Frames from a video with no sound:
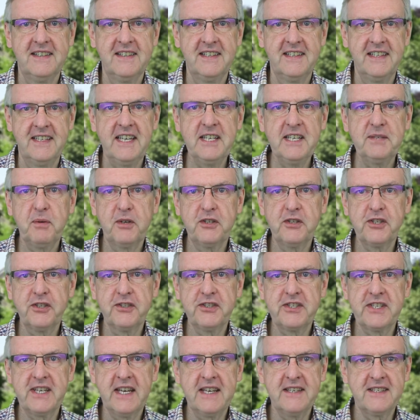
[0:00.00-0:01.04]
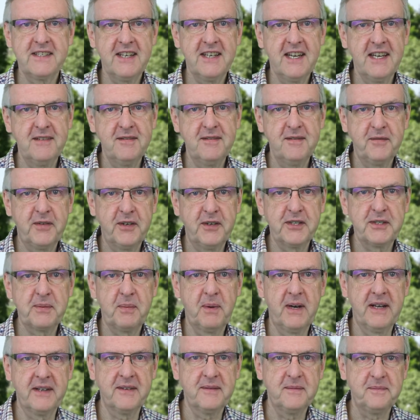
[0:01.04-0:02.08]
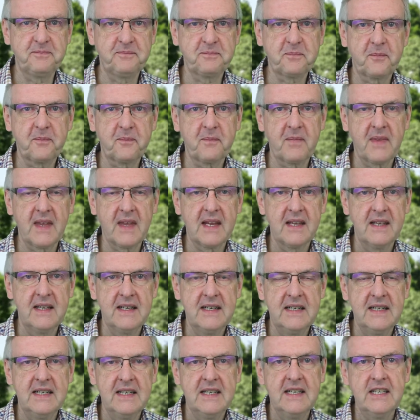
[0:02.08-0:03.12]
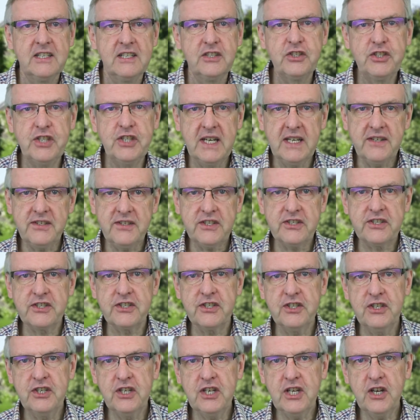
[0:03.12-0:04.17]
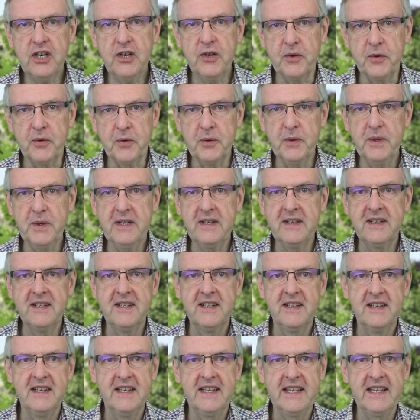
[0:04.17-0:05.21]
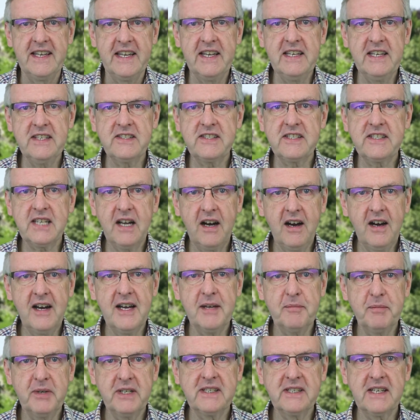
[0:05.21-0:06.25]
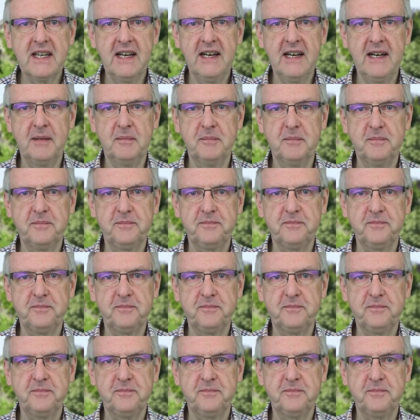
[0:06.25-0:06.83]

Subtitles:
Here's what John says in verse 1. Jesus knew his time had come.